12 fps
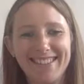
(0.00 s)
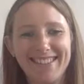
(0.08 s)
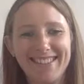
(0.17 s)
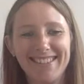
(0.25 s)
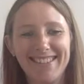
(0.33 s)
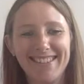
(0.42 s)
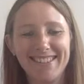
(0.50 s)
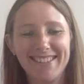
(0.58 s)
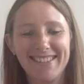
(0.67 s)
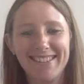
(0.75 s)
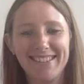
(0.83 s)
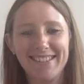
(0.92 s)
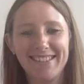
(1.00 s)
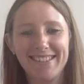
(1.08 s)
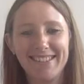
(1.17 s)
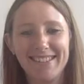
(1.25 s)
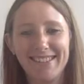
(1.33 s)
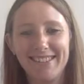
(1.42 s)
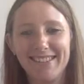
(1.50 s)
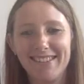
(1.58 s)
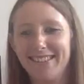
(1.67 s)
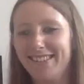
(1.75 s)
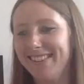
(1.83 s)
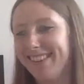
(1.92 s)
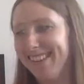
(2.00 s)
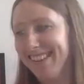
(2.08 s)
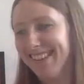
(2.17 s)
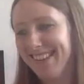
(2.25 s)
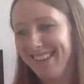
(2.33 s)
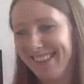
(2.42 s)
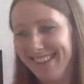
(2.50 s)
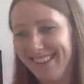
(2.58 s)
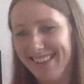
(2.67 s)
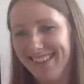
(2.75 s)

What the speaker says: [no speech]